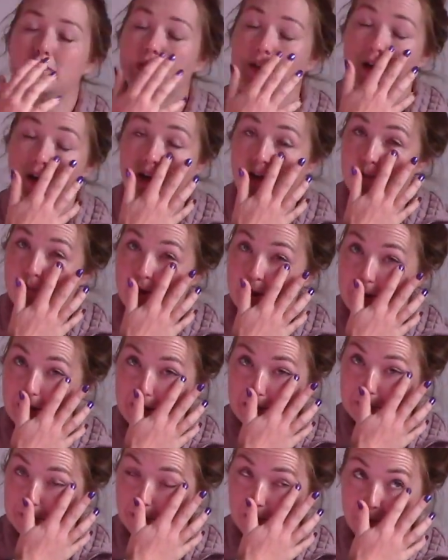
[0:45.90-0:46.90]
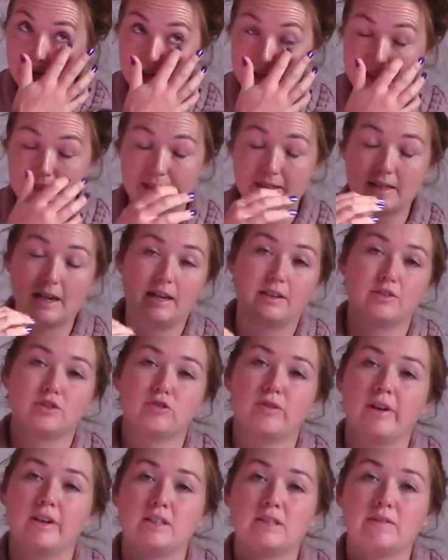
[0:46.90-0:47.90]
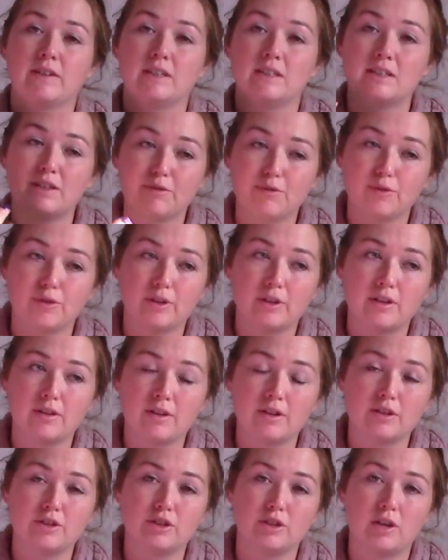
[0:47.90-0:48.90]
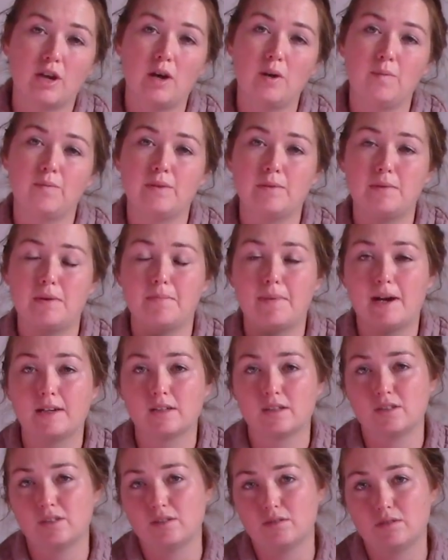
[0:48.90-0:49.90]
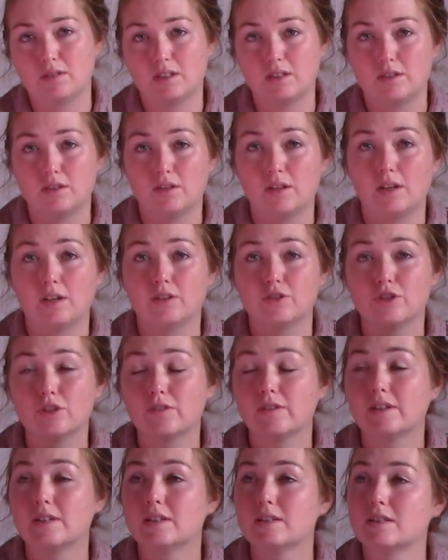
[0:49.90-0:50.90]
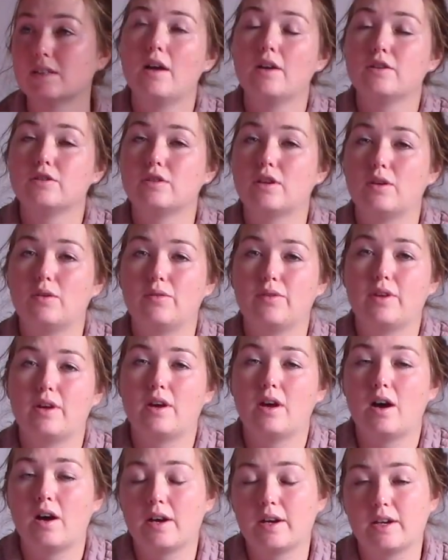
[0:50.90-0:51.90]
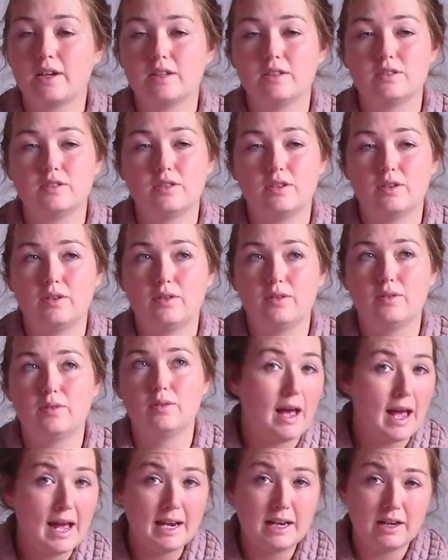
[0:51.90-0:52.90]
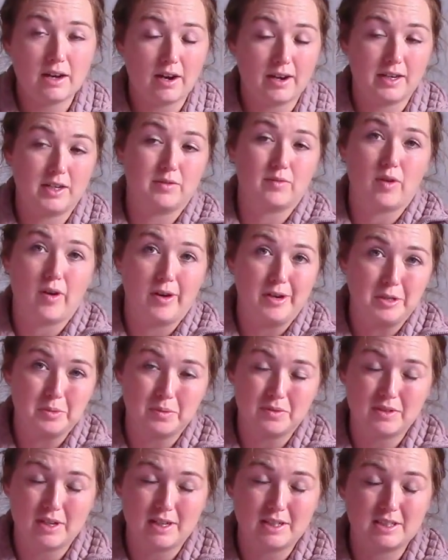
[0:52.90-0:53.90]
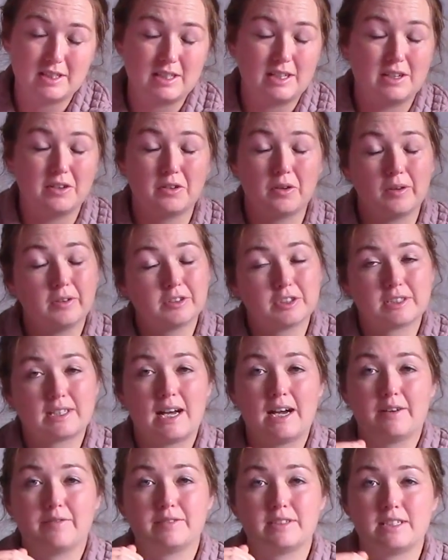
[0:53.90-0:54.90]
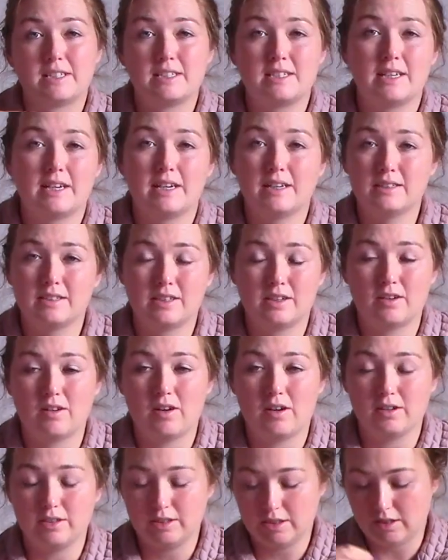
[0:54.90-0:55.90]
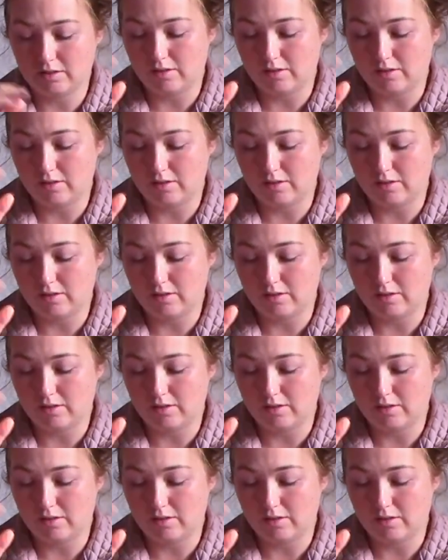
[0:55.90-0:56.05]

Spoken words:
time I upgraded and tried something different that should hopefully be better suited to the endurance so that I can do any kind of rides with Dusty and not just have to stick to the grassier